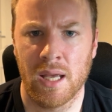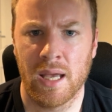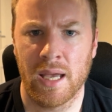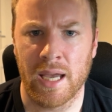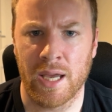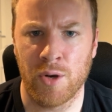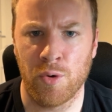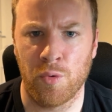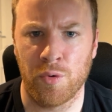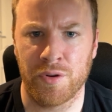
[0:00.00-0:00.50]

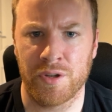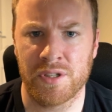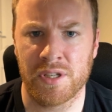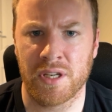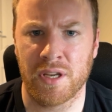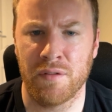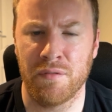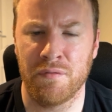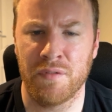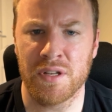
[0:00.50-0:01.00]
in order to
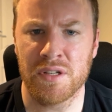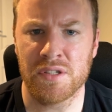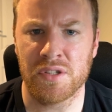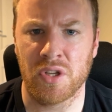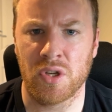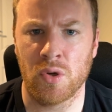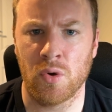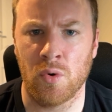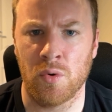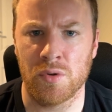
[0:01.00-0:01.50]
convince the
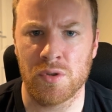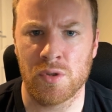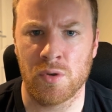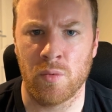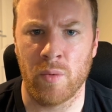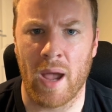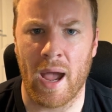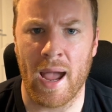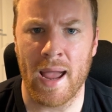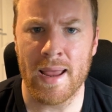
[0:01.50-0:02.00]
court
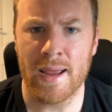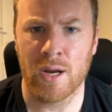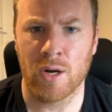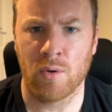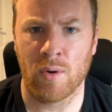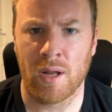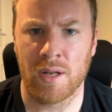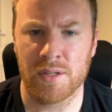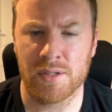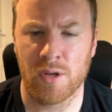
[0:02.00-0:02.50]
to A,
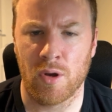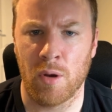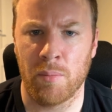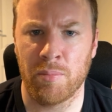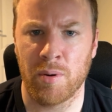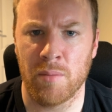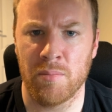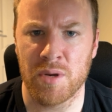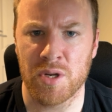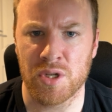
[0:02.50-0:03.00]
grant her
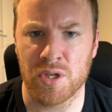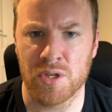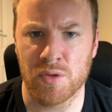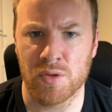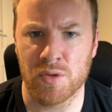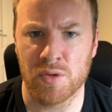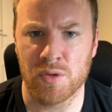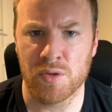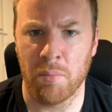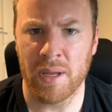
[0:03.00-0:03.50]
permission
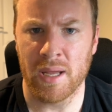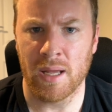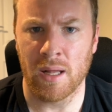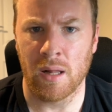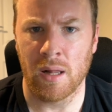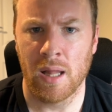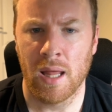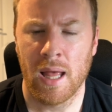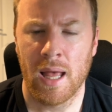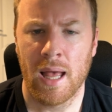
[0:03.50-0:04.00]
to appeal,